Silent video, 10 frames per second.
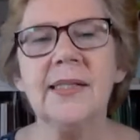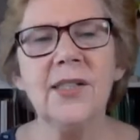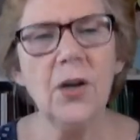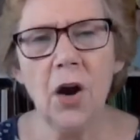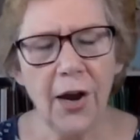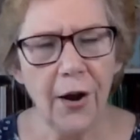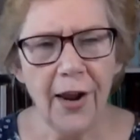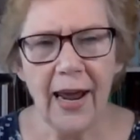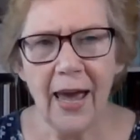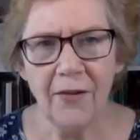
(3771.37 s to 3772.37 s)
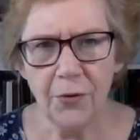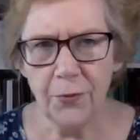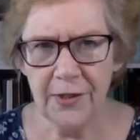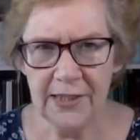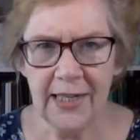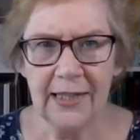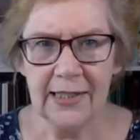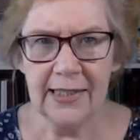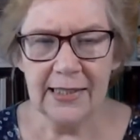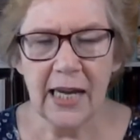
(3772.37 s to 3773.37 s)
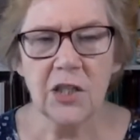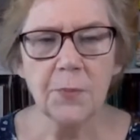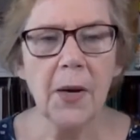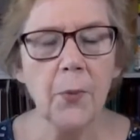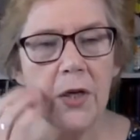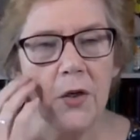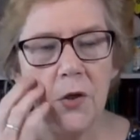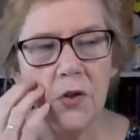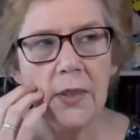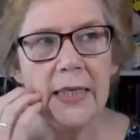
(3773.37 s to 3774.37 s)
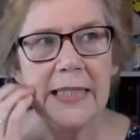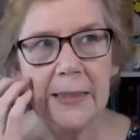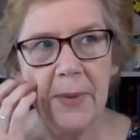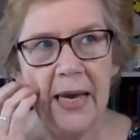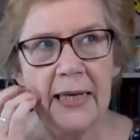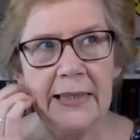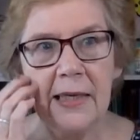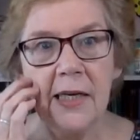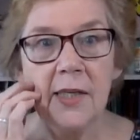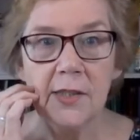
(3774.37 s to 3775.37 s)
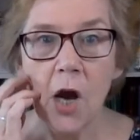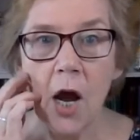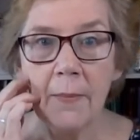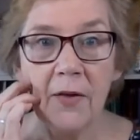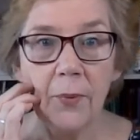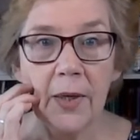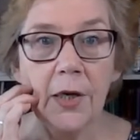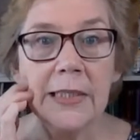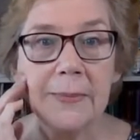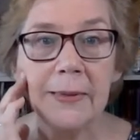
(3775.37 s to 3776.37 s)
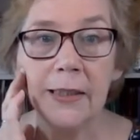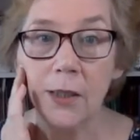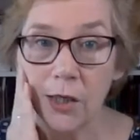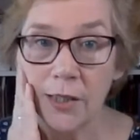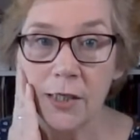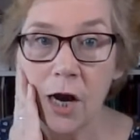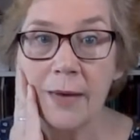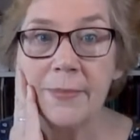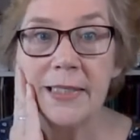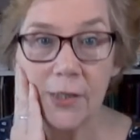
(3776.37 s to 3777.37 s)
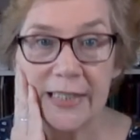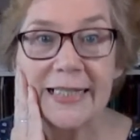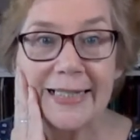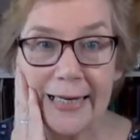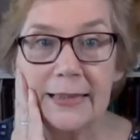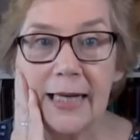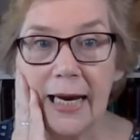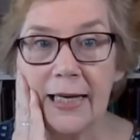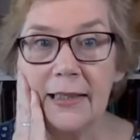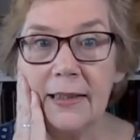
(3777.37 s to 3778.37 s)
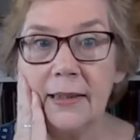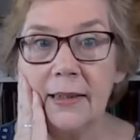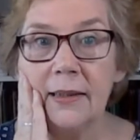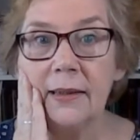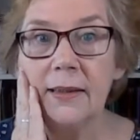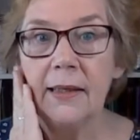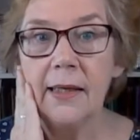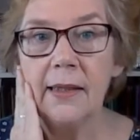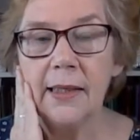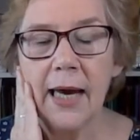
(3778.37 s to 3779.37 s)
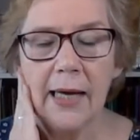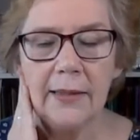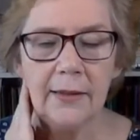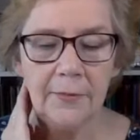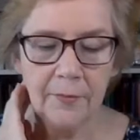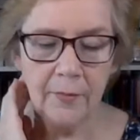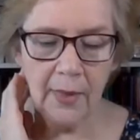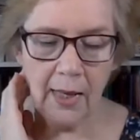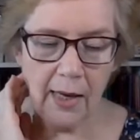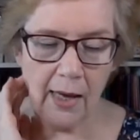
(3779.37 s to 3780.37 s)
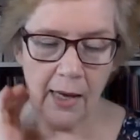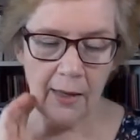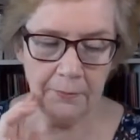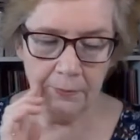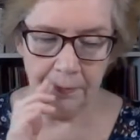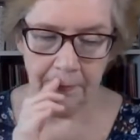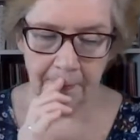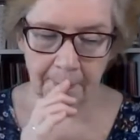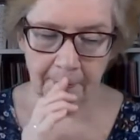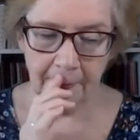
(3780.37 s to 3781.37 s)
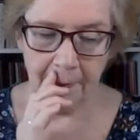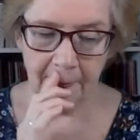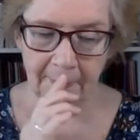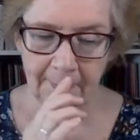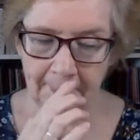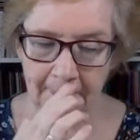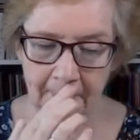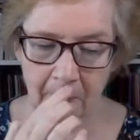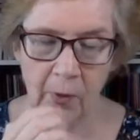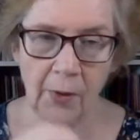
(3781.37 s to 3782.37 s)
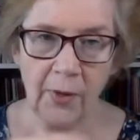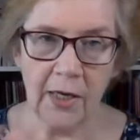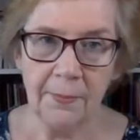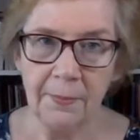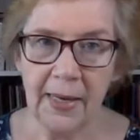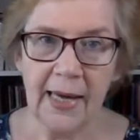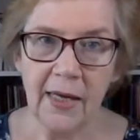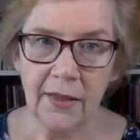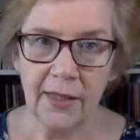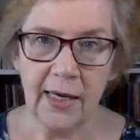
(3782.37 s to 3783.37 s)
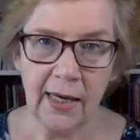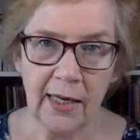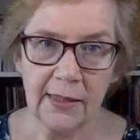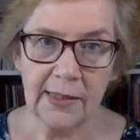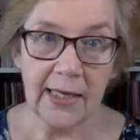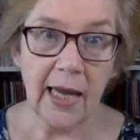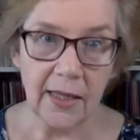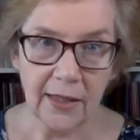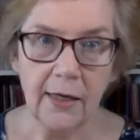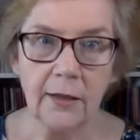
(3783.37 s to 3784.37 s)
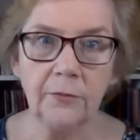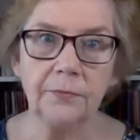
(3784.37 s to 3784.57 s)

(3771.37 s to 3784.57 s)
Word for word: So I don't have a routine as such, but we usually spend time, if we're going to spend a lot of time, it's on a Sunday in the garden um, where we can be out there together.